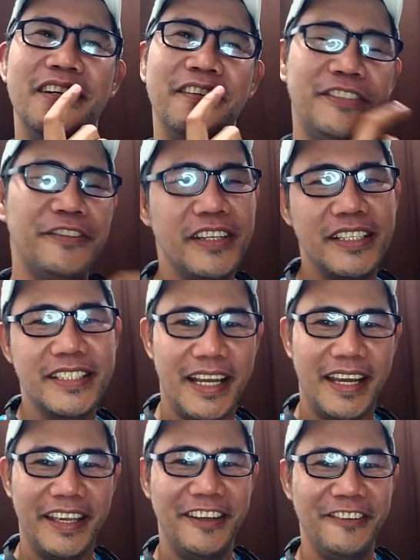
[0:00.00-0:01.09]
of different
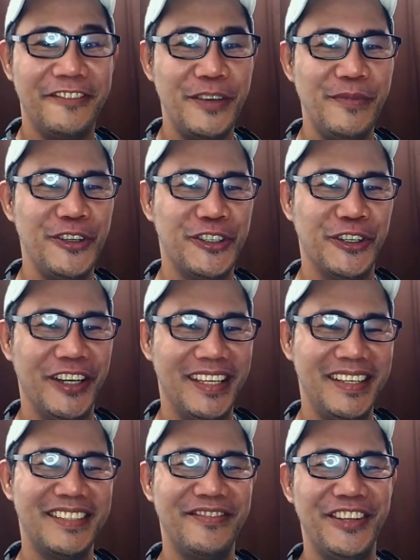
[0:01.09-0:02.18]
side of Kim Hojoong
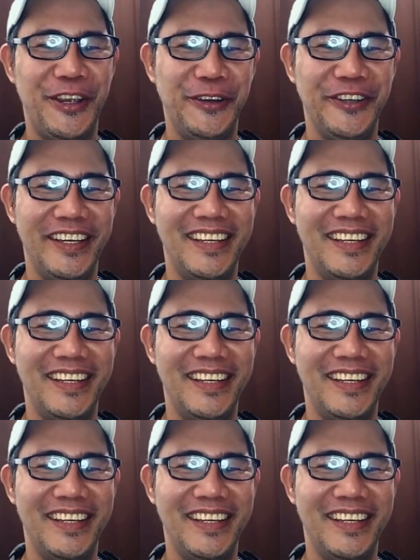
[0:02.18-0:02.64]
in this video,